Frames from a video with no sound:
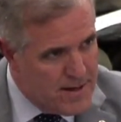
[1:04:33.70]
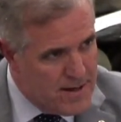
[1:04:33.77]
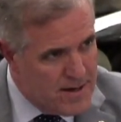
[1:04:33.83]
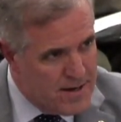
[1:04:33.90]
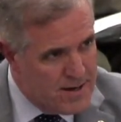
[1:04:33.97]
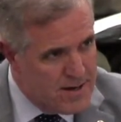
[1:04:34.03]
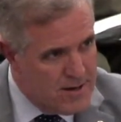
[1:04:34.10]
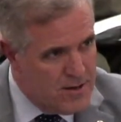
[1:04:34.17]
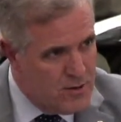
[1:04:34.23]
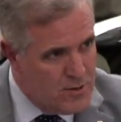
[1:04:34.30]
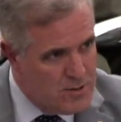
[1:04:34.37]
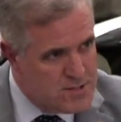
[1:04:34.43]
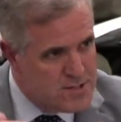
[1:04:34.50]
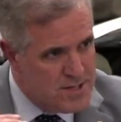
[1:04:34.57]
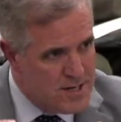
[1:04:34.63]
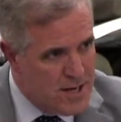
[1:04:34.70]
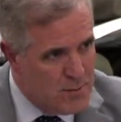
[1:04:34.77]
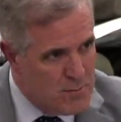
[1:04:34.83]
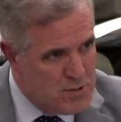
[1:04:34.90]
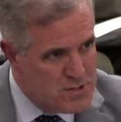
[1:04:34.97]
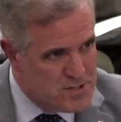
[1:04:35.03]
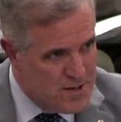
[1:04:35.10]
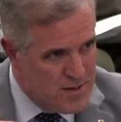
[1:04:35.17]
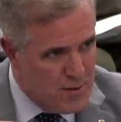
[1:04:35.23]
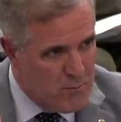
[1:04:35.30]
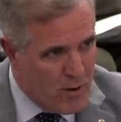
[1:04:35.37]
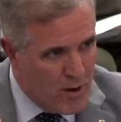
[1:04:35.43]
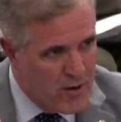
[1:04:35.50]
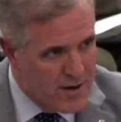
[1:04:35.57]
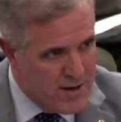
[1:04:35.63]
and use the numbers that the
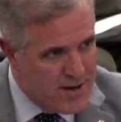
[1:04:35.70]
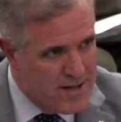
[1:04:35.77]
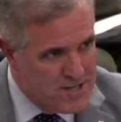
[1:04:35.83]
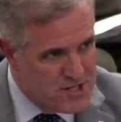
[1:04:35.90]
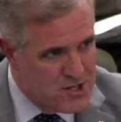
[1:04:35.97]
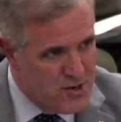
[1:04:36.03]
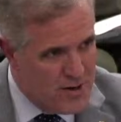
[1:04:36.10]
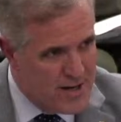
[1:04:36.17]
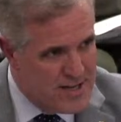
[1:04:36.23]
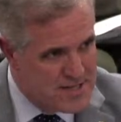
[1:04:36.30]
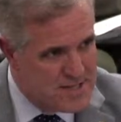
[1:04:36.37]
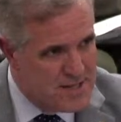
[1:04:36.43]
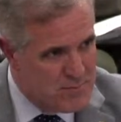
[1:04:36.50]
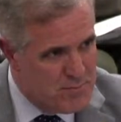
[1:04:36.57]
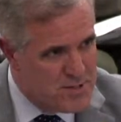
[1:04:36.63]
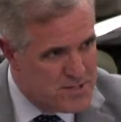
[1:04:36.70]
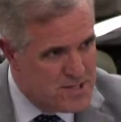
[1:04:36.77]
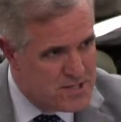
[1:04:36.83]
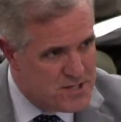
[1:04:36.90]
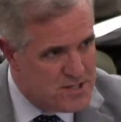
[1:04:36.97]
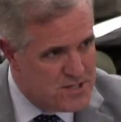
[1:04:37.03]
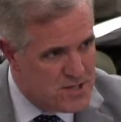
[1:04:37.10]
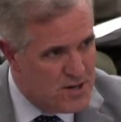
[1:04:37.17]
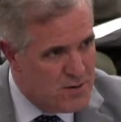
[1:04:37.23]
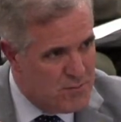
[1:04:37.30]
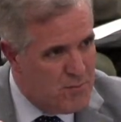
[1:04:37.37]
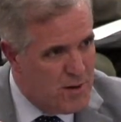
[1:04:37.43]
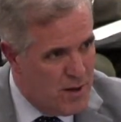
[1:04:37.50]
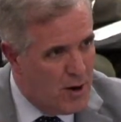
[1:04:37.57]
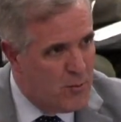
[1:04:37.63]
market is showing us that positions
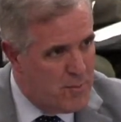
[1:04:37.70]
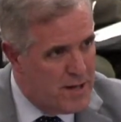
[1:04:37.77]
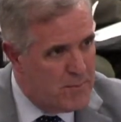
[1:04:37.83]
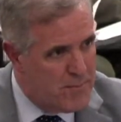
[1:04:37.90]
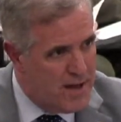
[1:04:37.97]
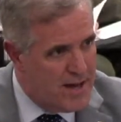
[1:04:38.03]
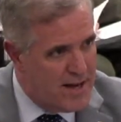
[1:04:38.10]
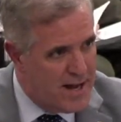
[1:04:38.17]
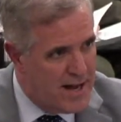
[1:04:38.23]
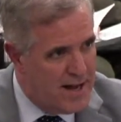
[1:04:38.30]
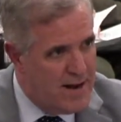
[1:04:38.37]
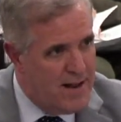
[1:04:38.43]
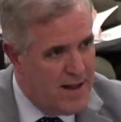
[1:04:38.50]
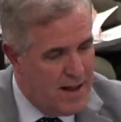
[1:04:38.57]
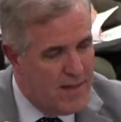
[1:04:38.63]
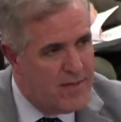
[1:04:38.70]
are being paid at,